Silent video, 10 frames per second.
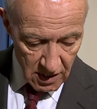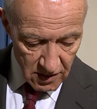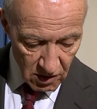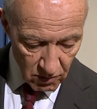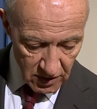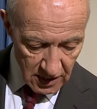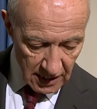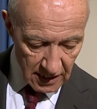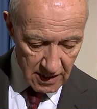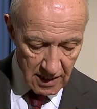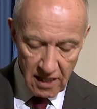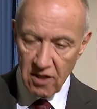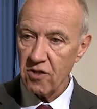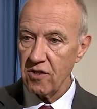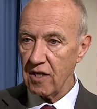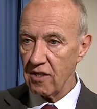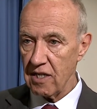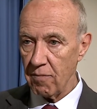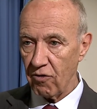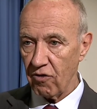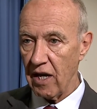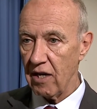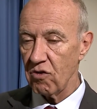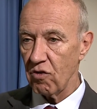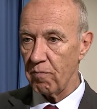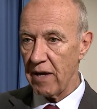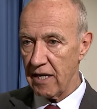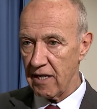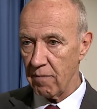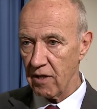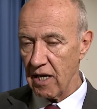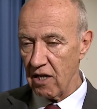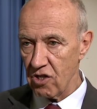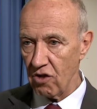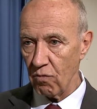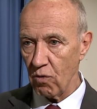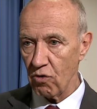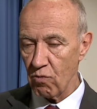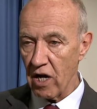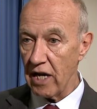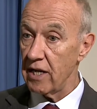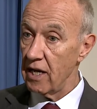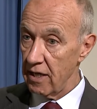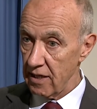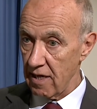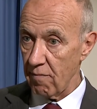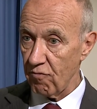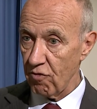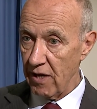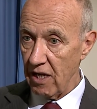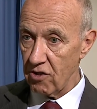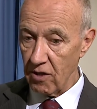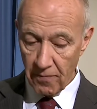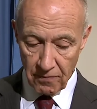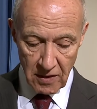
So we see 60% of patent applications worldwide come from Asia.